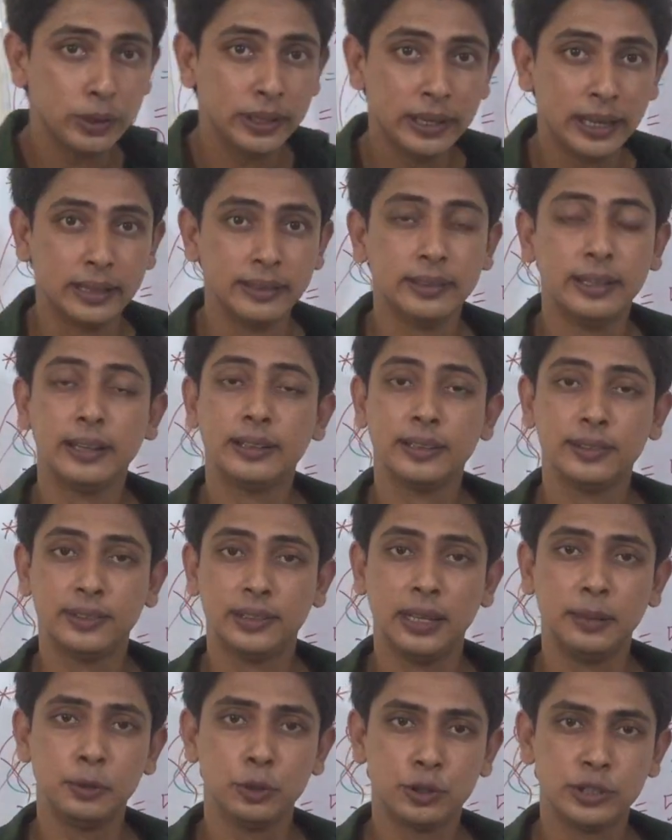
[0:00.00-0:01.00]
way, and that can
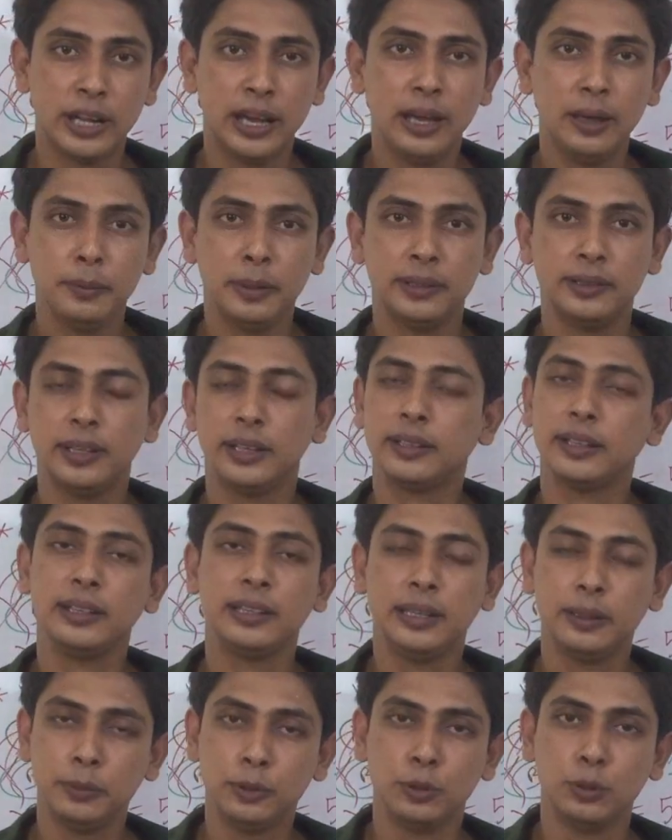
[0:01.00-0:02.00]
save you time and that
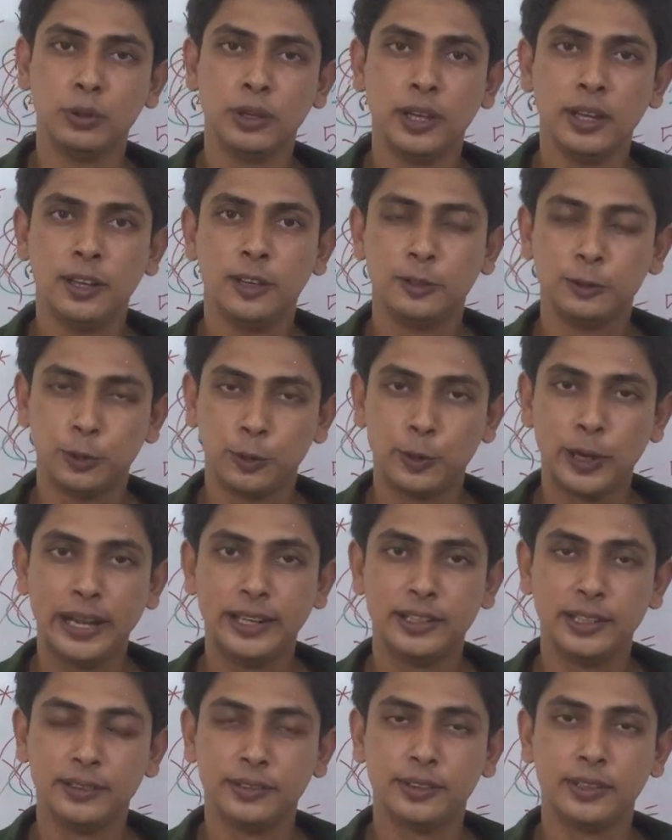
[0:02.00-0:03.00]
can give you the
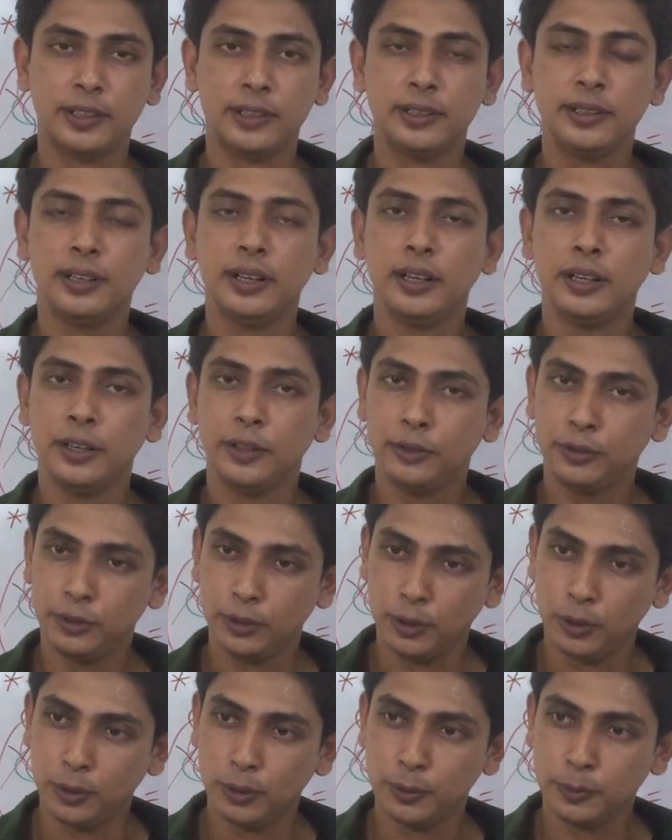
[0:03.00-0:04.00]
right answer.
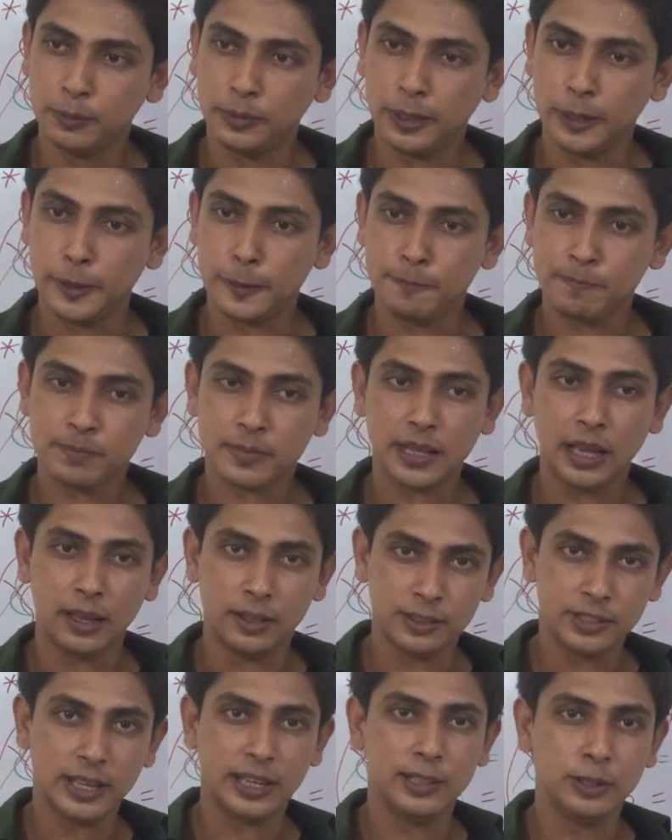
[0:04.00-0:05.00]
So
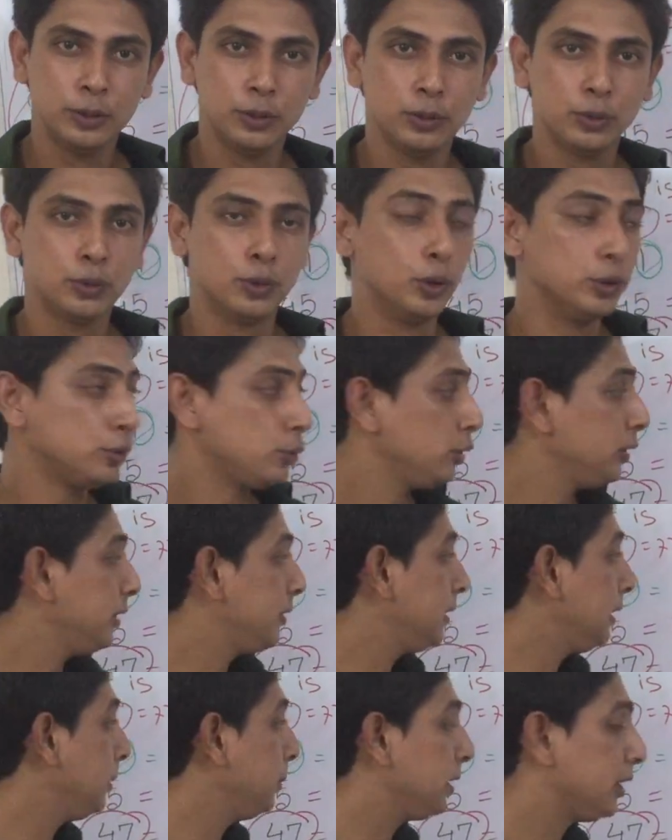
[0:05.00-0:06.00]
I'll tell you, go through
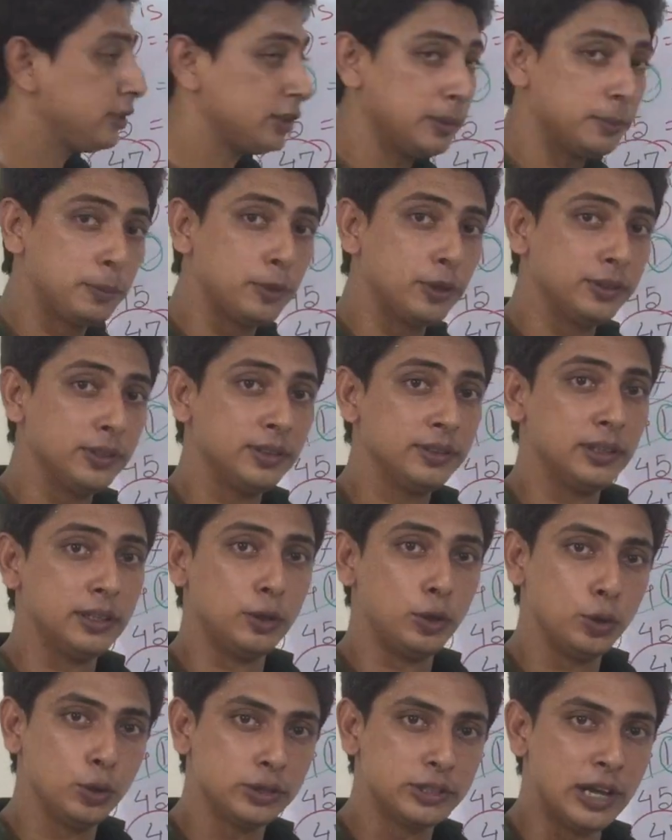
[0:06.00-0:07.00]
this elimination process
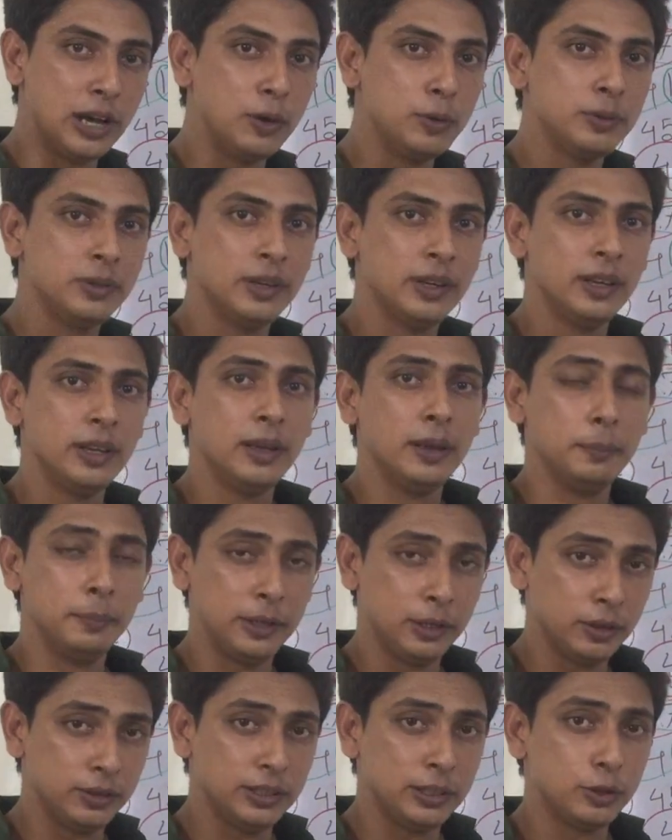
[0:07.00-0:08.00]
and look down,
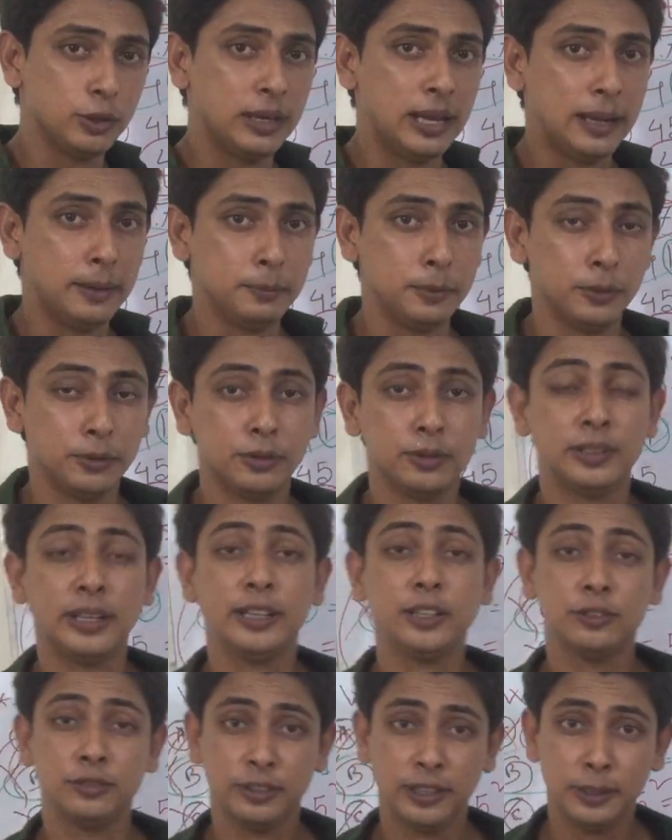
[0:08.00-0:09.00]
because it will help you. So
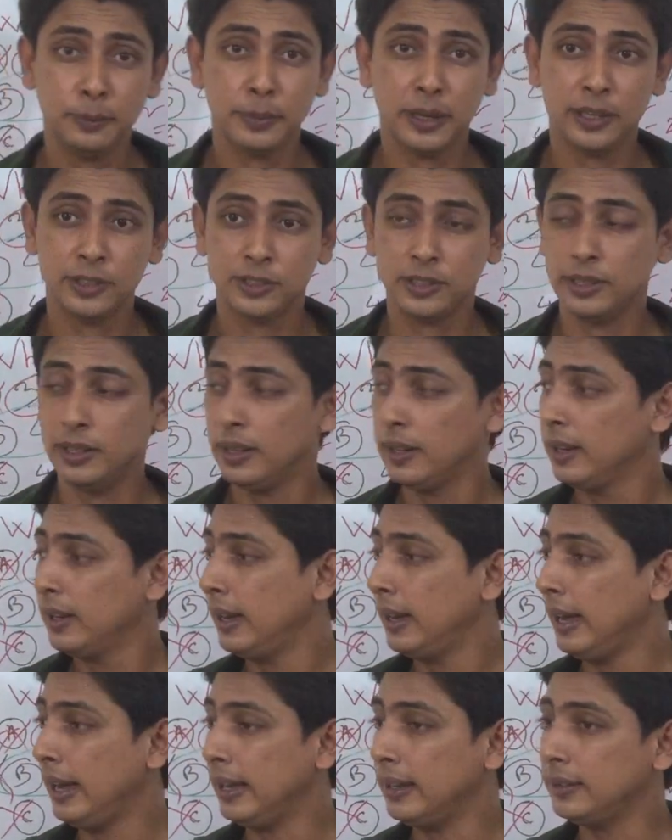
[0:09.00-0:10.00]
thank you very much,
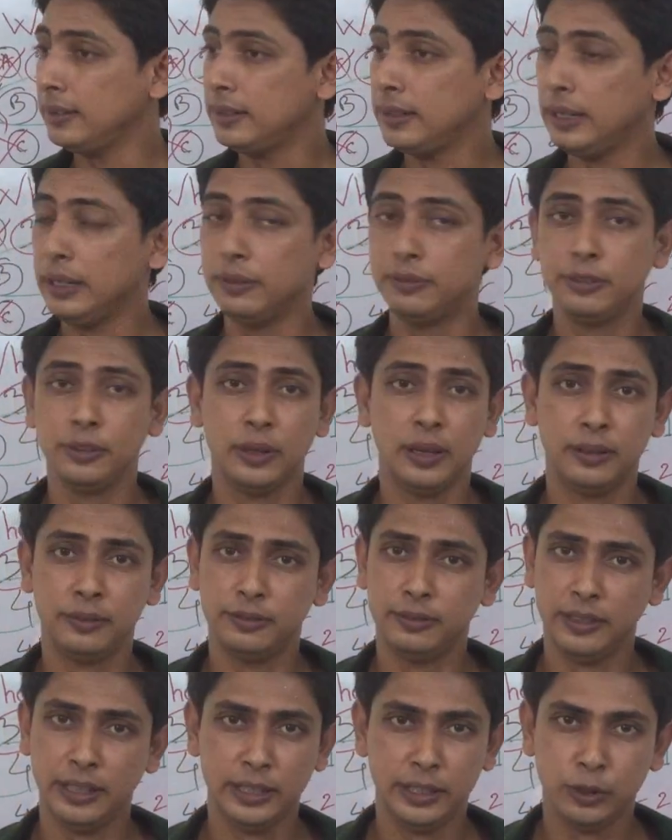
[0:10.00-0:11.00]
and if you
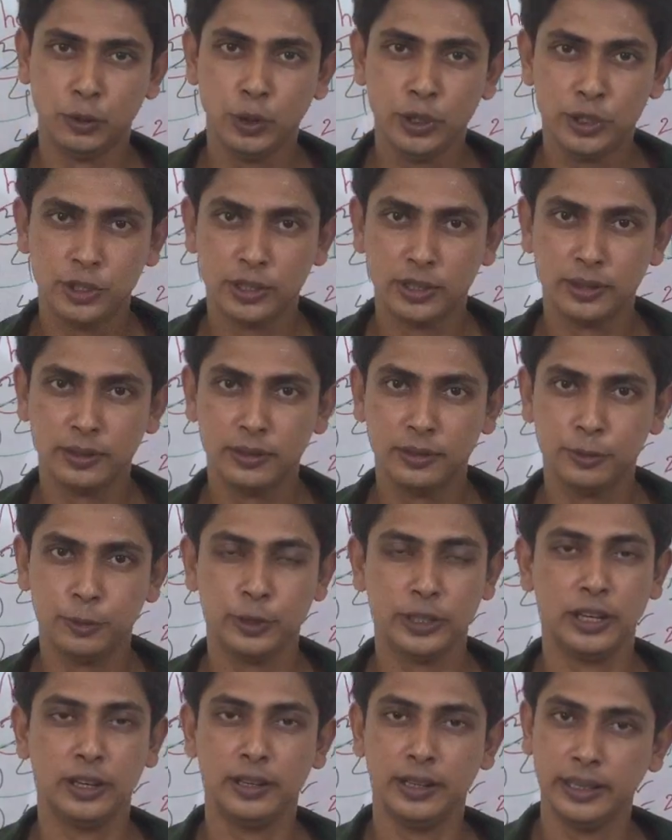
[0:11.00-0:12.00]
have any question
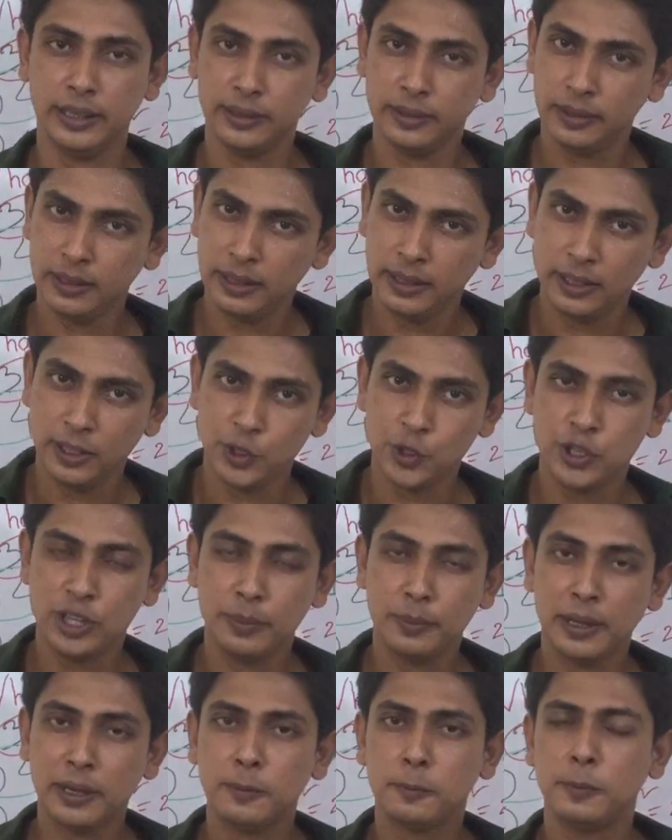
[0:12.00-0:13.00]
regarding
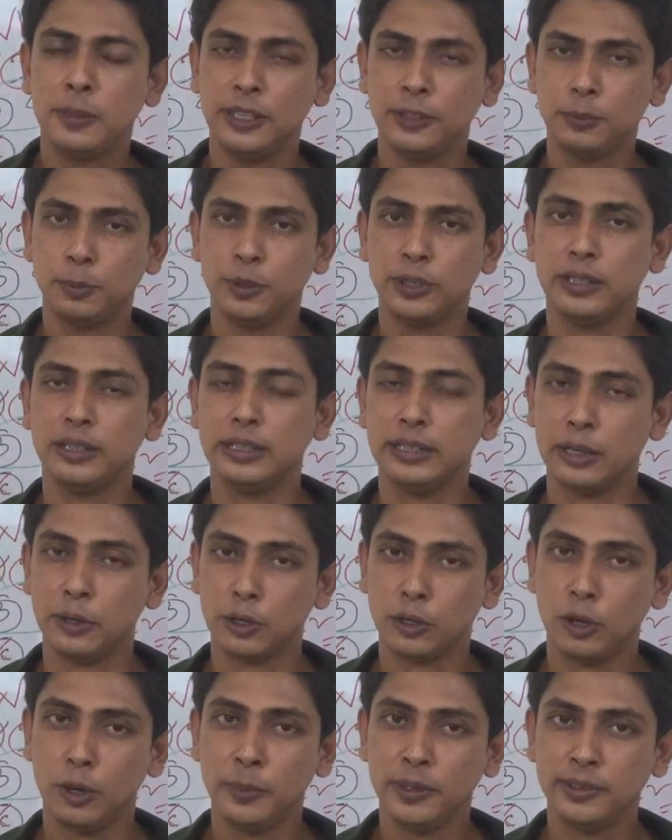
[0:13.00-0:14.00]
GMAT, please put it in
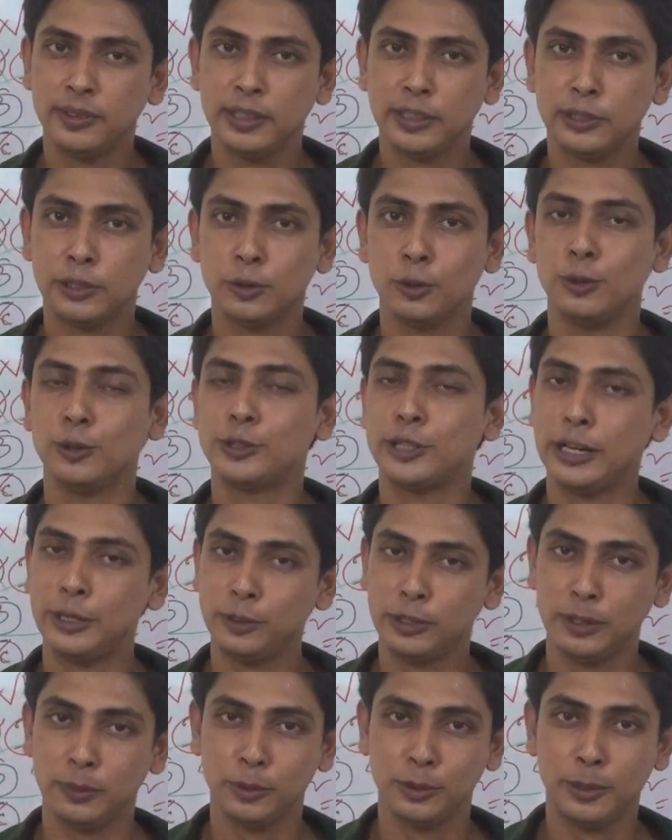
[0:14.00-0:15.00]
our comment section. We will try
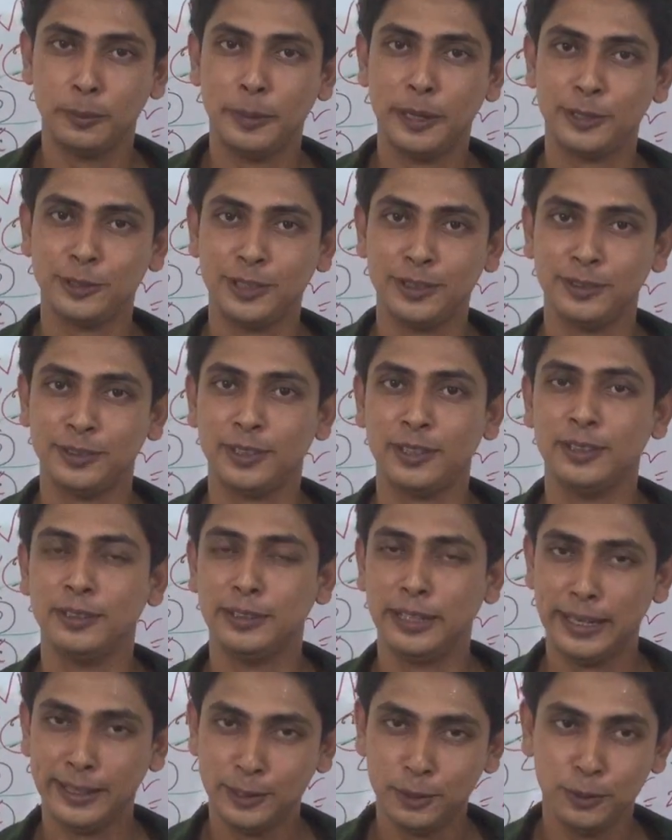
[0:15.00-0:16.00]
to give you the best answer.
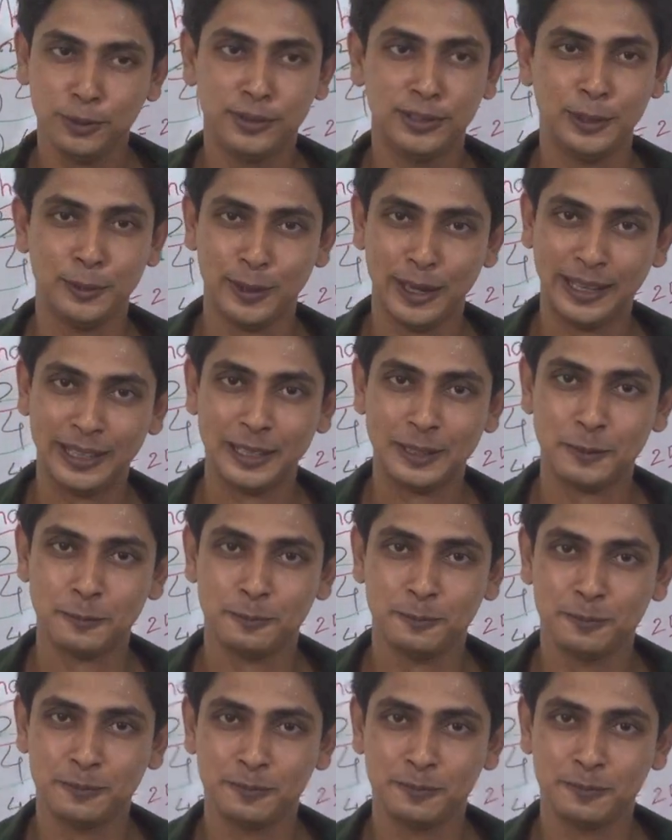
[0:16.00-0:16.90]
Thank you. See you again.